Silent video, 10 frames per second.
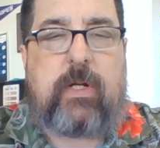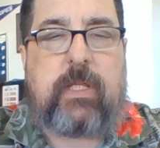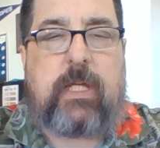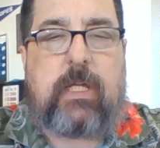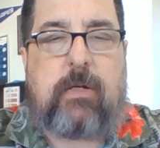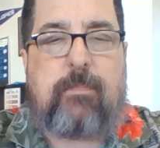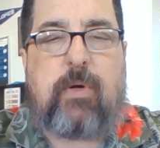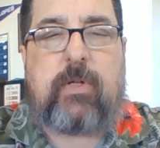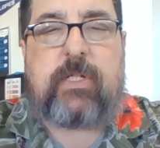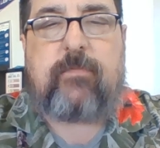of the key
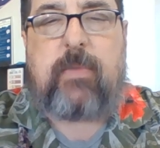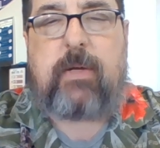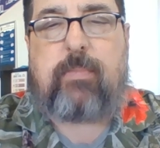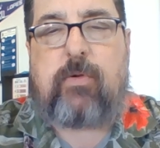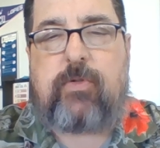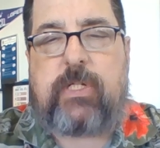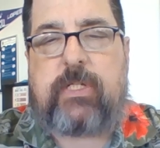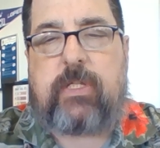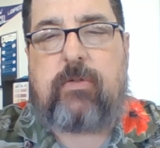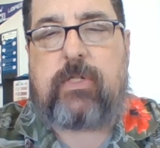components of my approach is
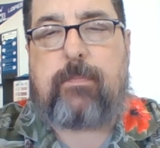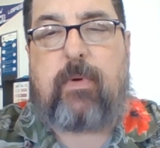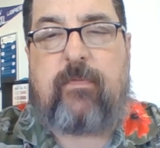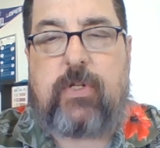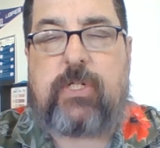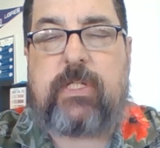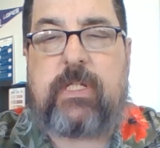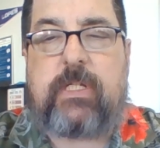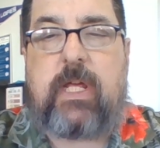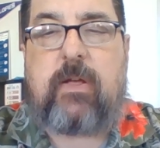the use of proficiency
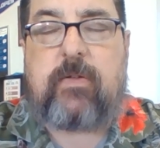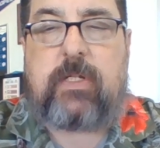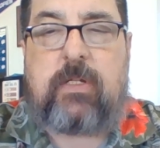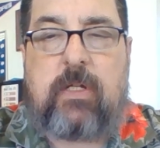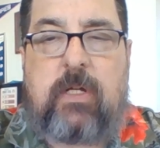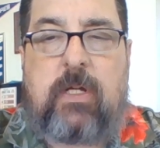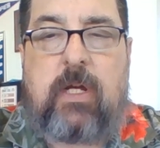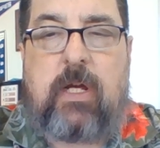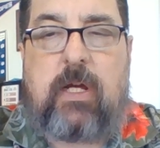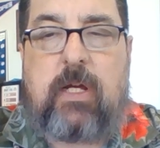scales.
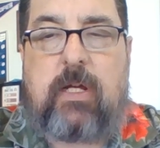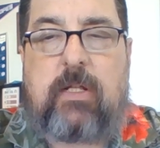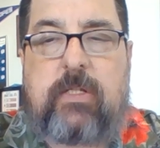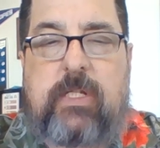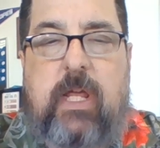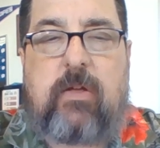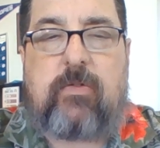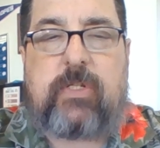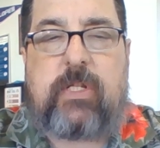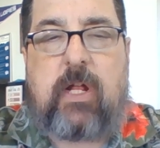The
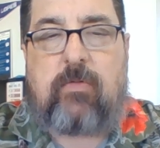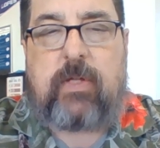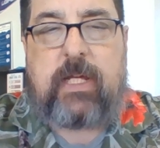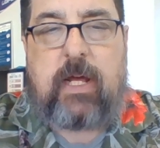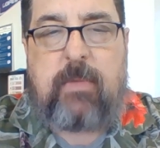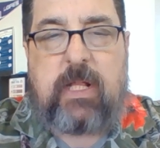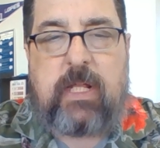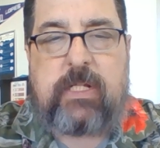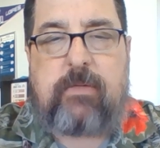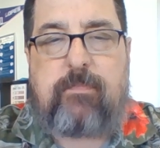scales not only guide my
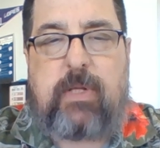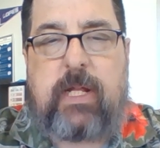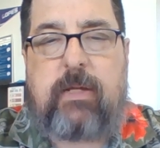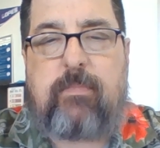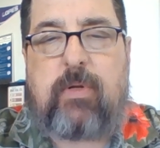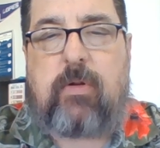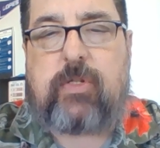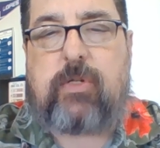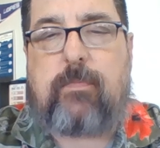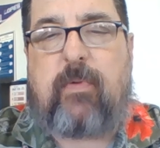lesson planning, but
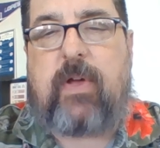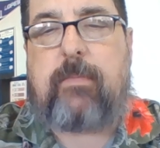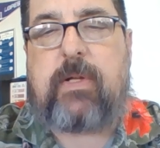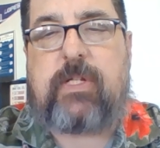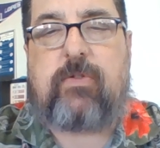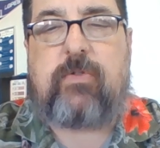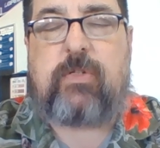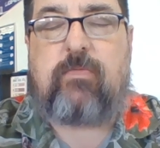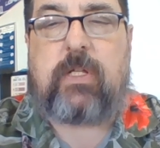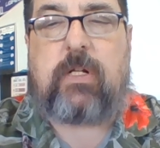also provide my students
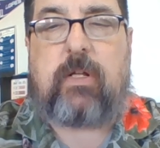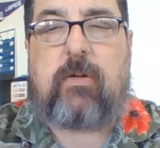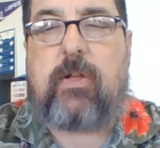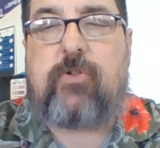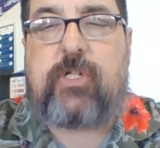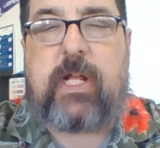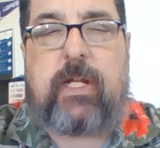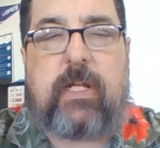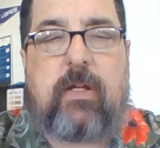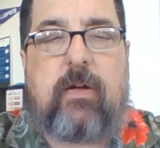with a clear
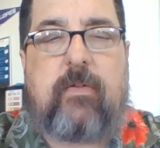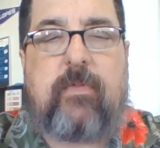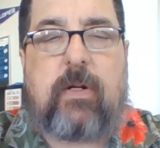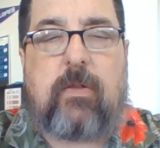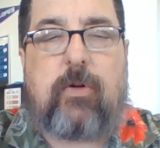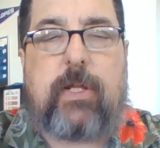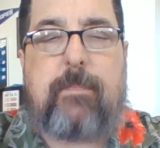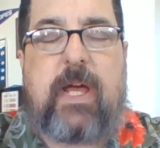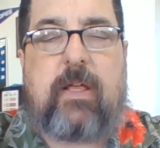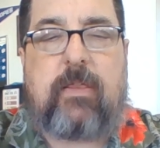understanding of their learning
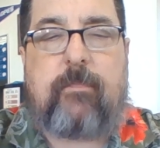path.